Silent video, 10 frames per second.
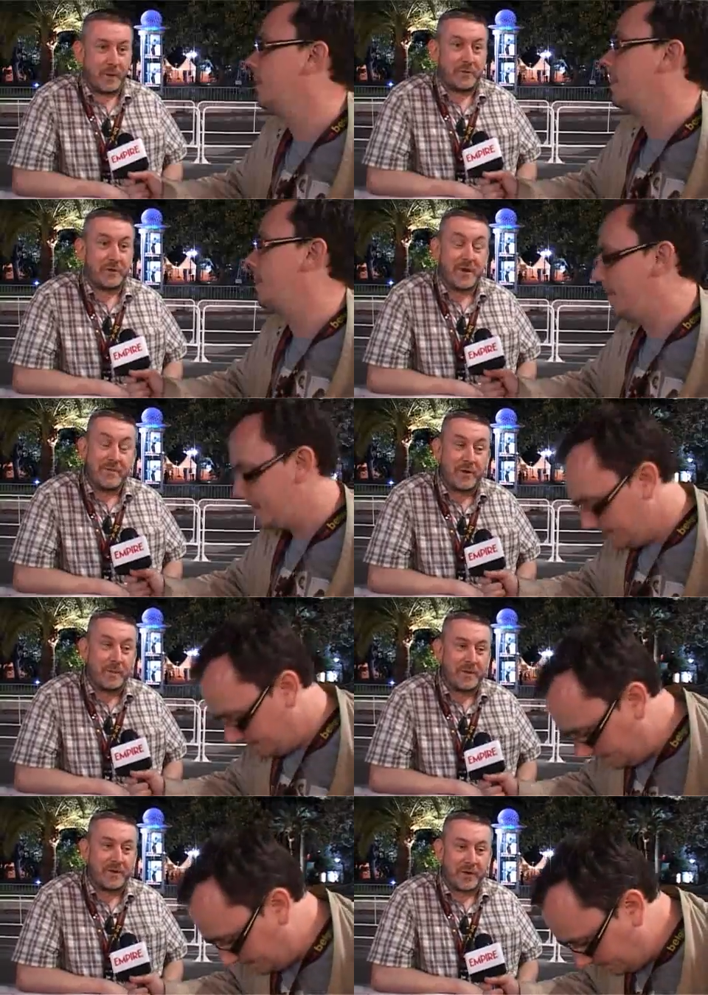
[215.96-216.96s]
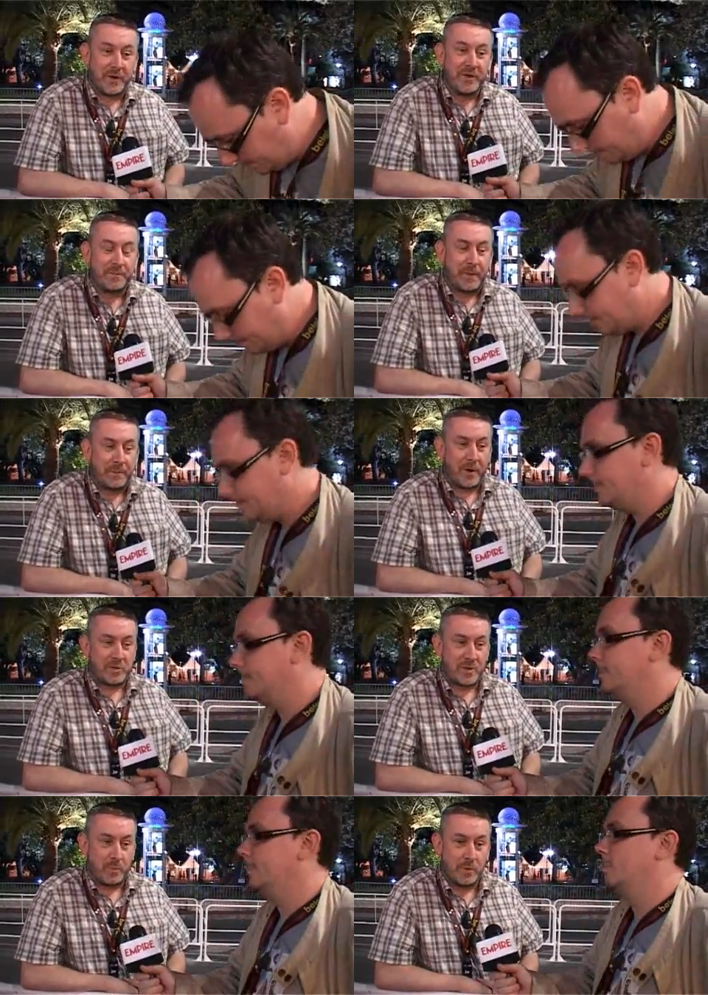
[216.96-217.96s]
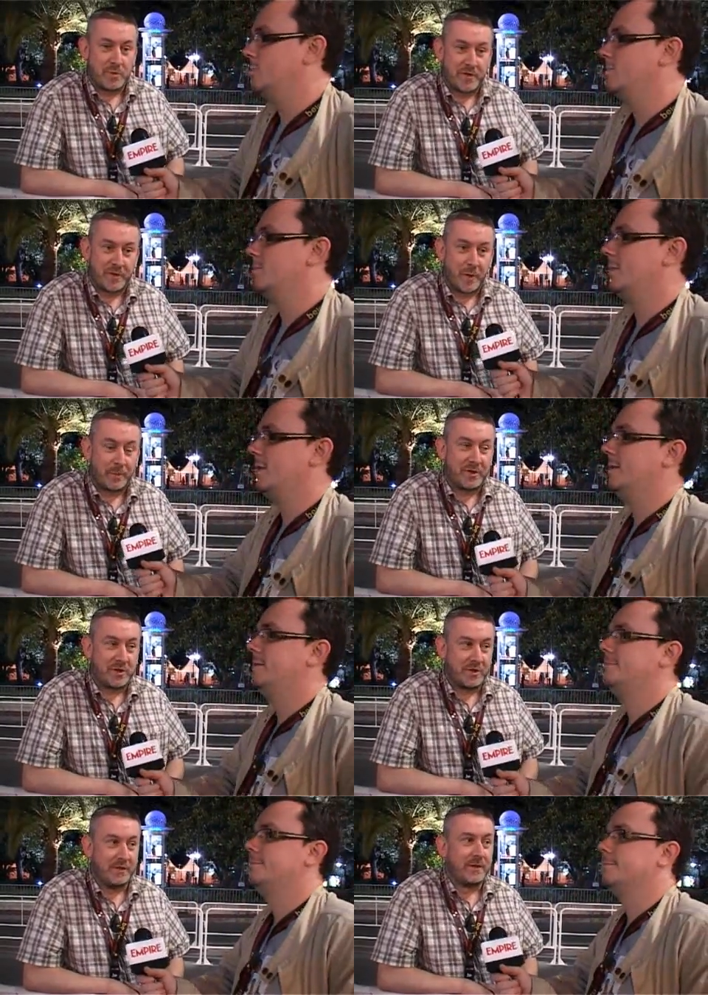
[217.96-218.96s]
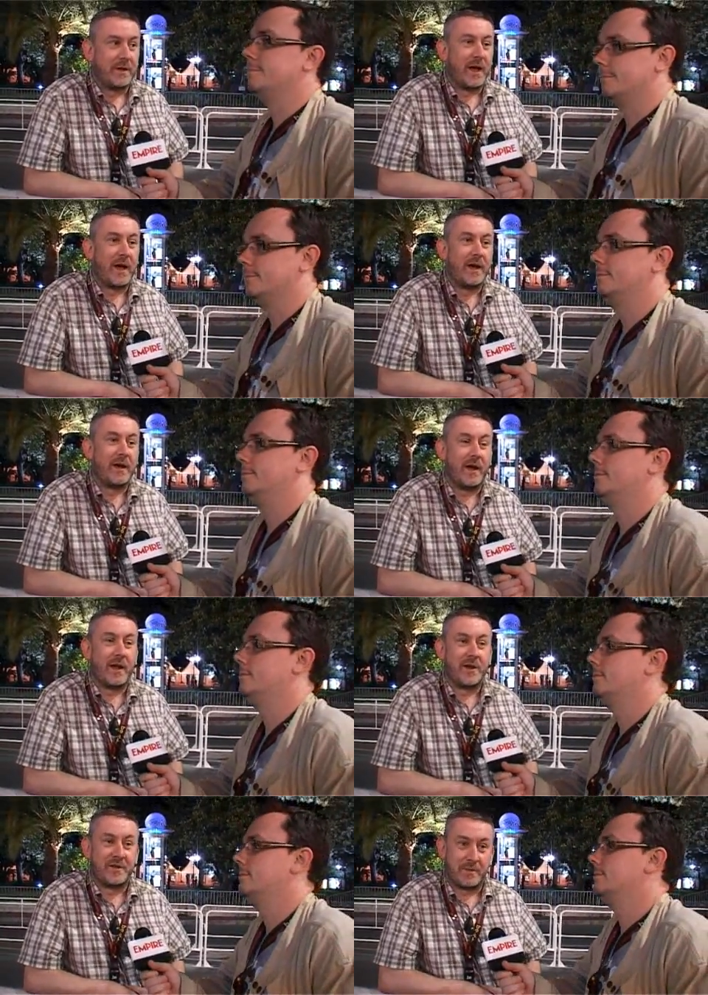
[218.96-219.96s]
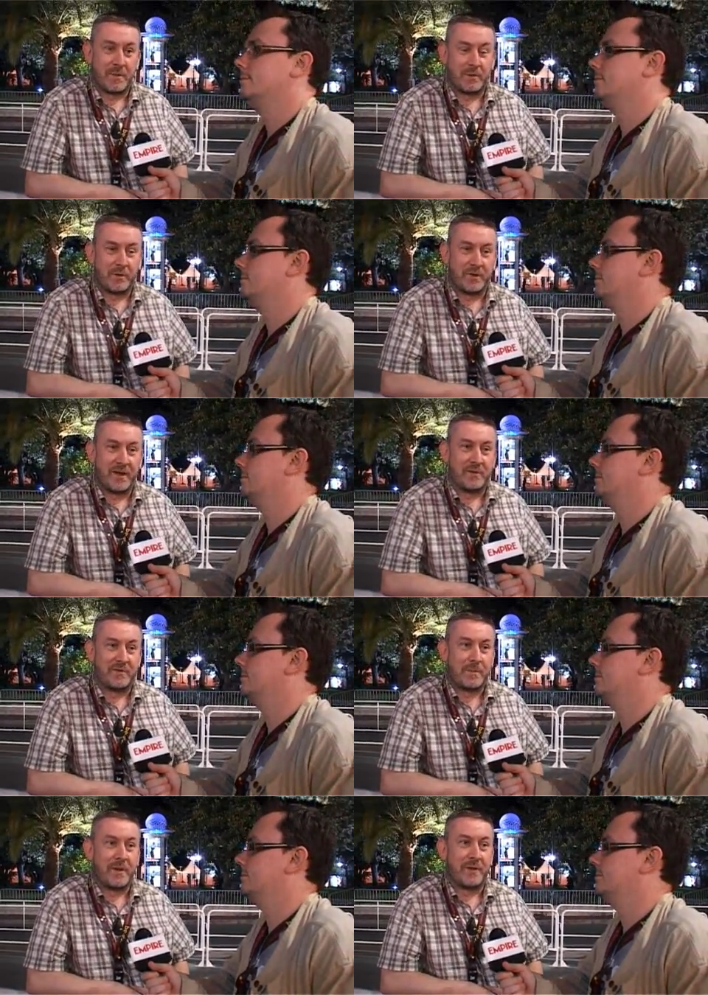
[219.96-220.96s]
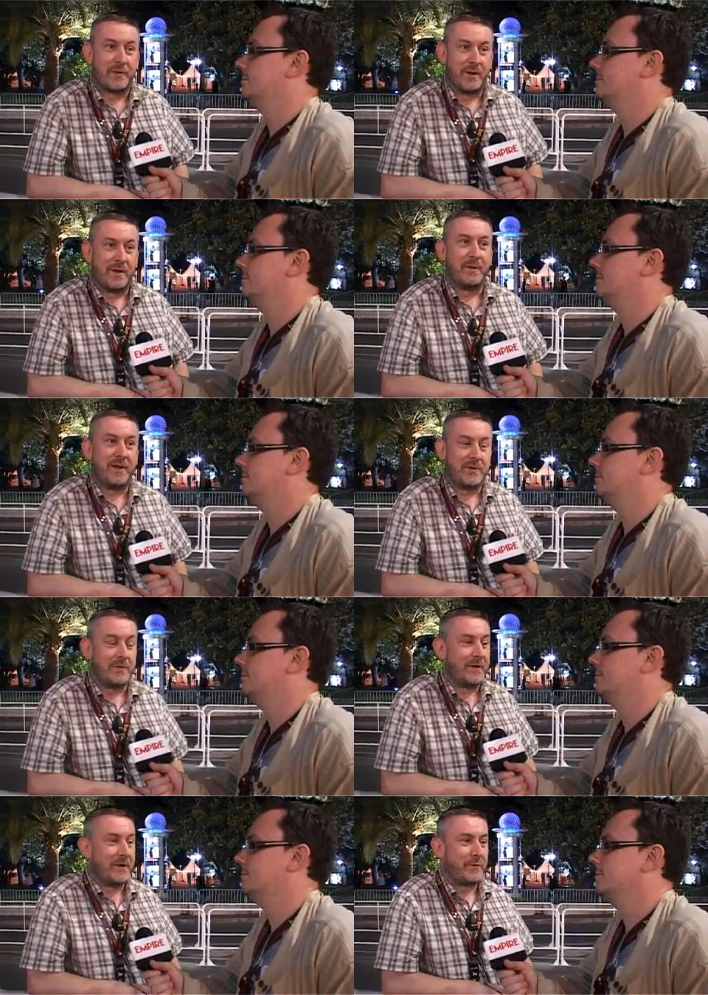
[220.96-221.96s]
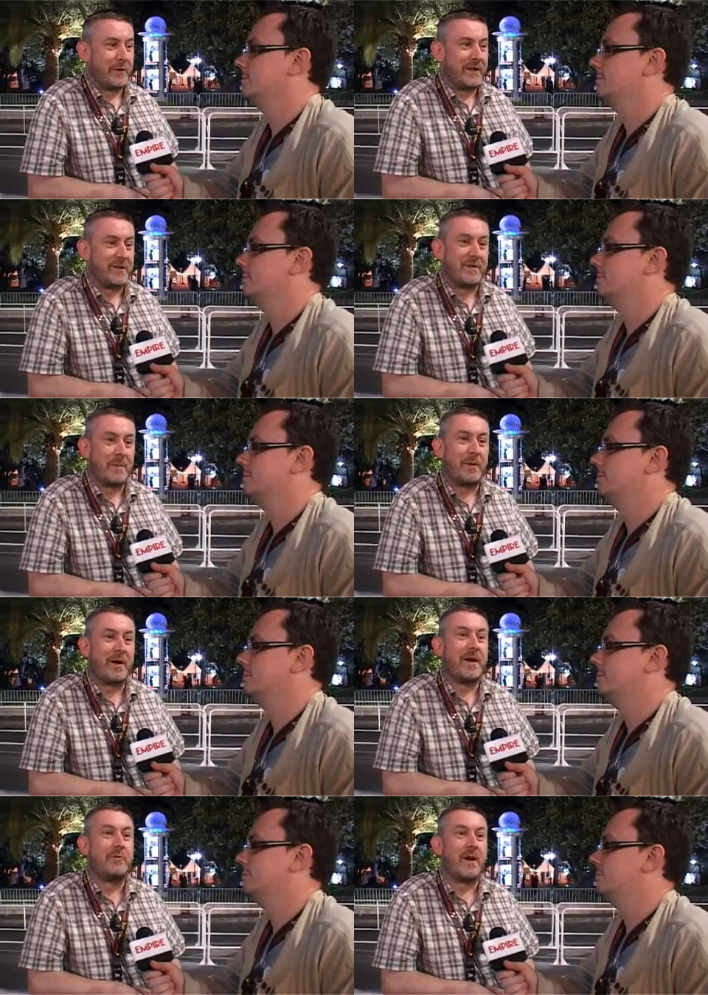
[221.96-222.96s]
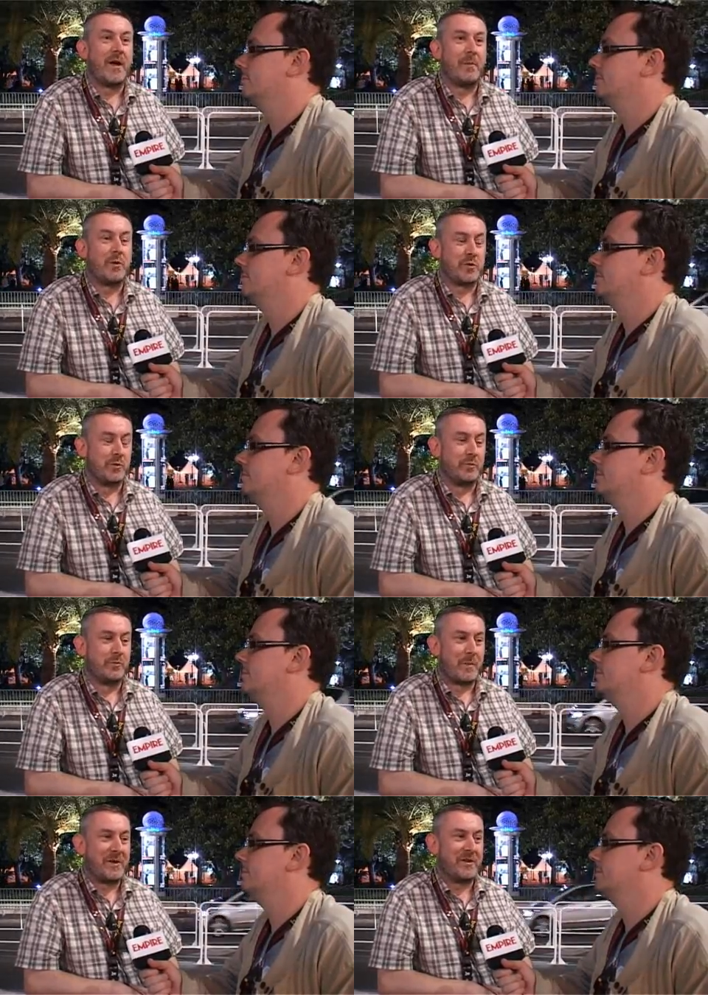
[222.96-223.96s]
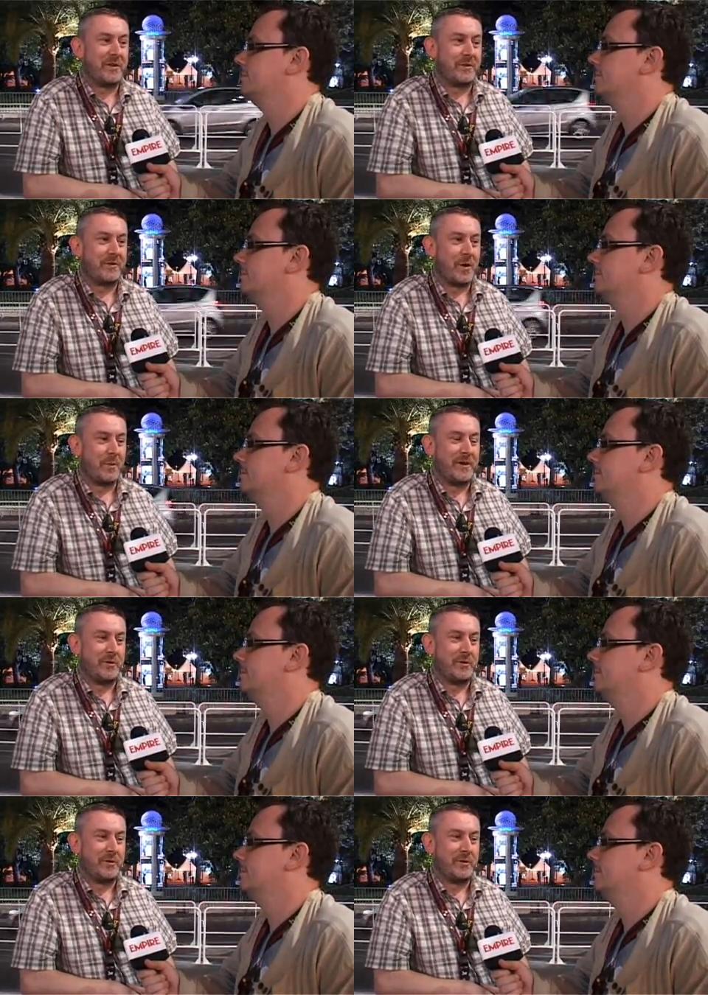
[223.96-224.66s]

Speaker 1: one I've just come from is Thirst by Park Chan Wook, which is in the competition. Uh, and I said in my blog today it's a vampire thriller, but it's not very thrilling. It's a vampire emotional romantic comedy